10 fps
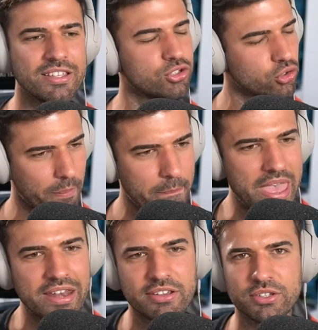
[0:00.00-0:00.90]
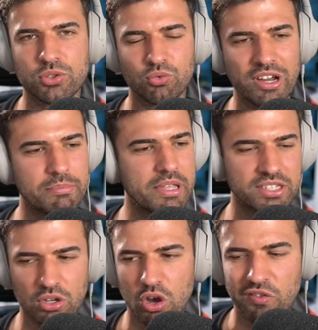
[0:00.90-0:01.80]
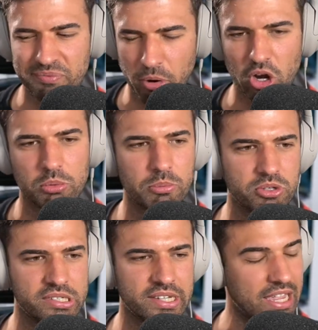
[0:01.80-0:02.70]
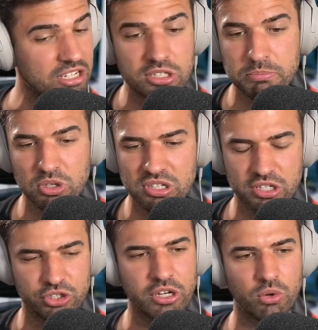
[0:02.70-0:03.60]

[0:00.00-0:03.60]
tremendous remixer of Pokemon music and just music in general.